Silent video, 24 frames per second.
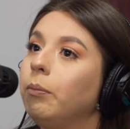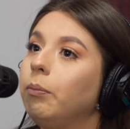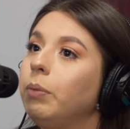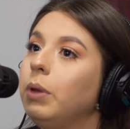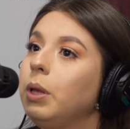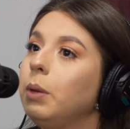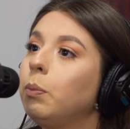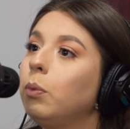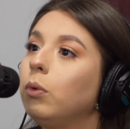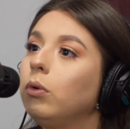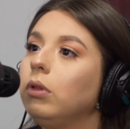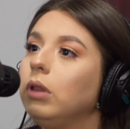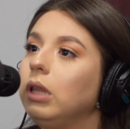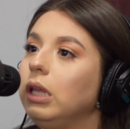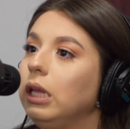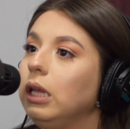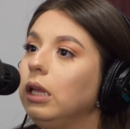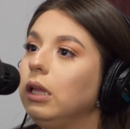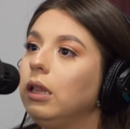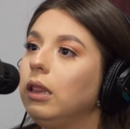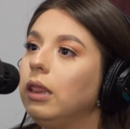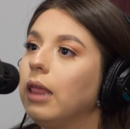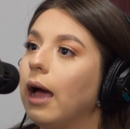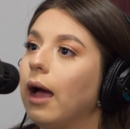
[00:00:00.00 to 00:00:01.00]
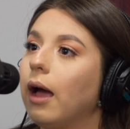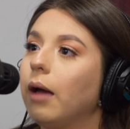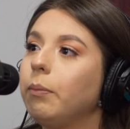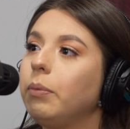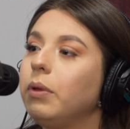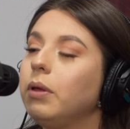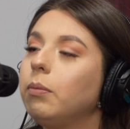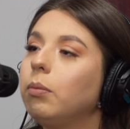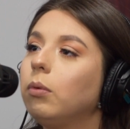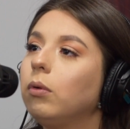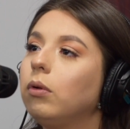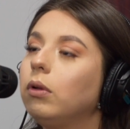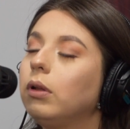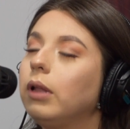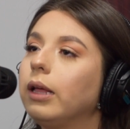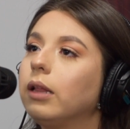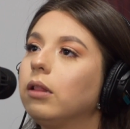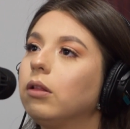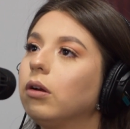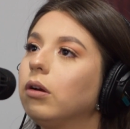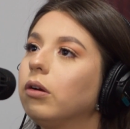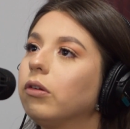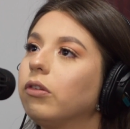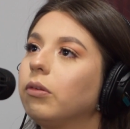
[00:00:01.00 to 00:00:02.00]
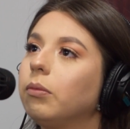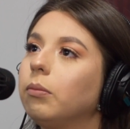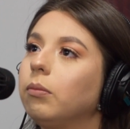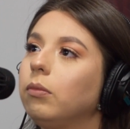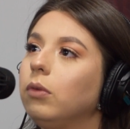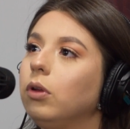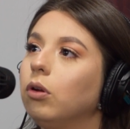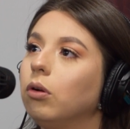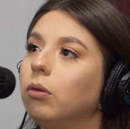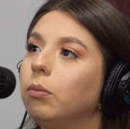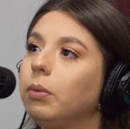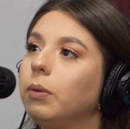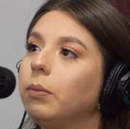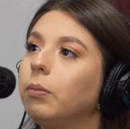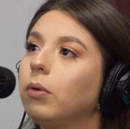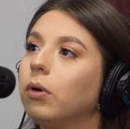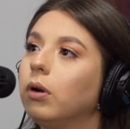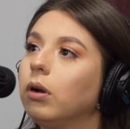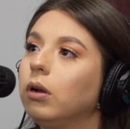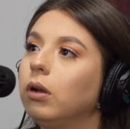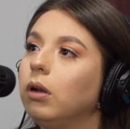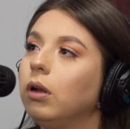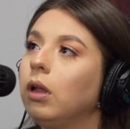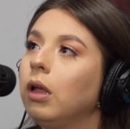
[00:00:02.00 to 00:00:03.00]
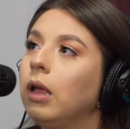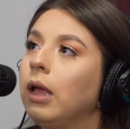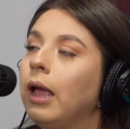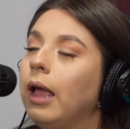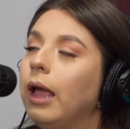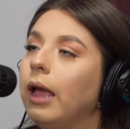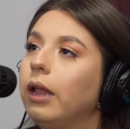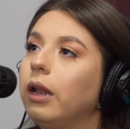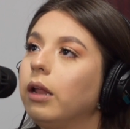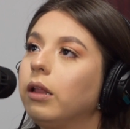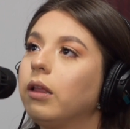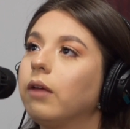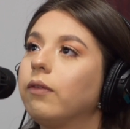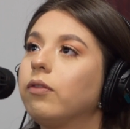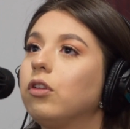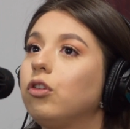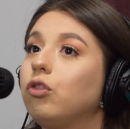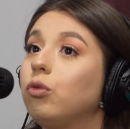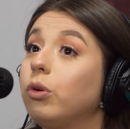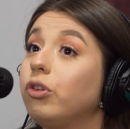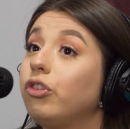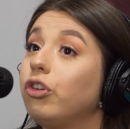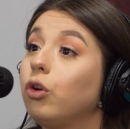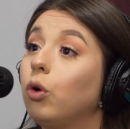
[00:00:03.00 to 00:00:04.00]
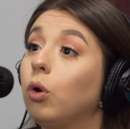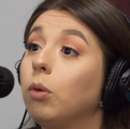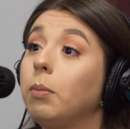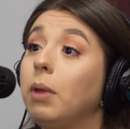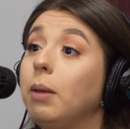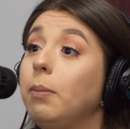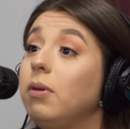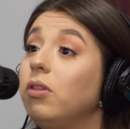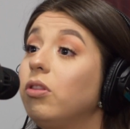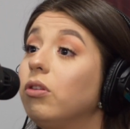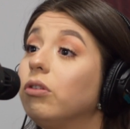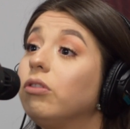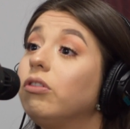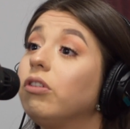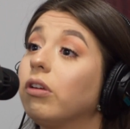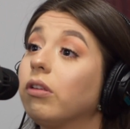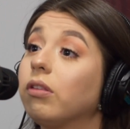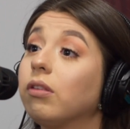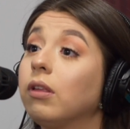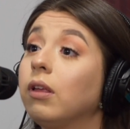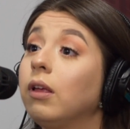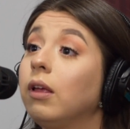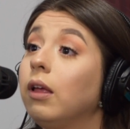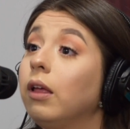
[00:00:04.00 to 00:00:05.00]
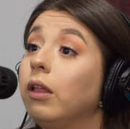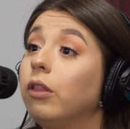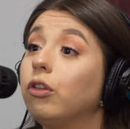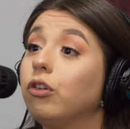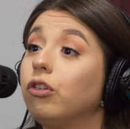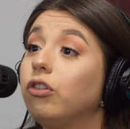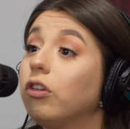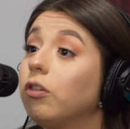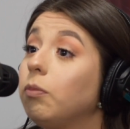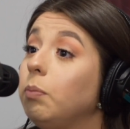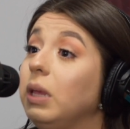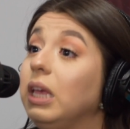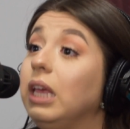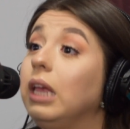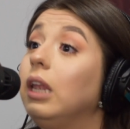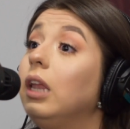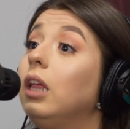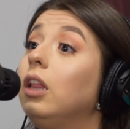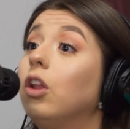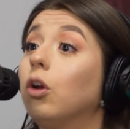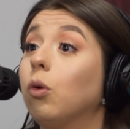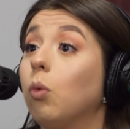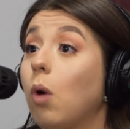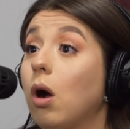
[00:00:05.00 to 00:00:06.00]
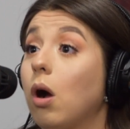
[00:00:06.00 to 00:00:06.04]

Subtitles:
People need that. People, like, there's some, people are in a tough situation, or maybe they're just beginning their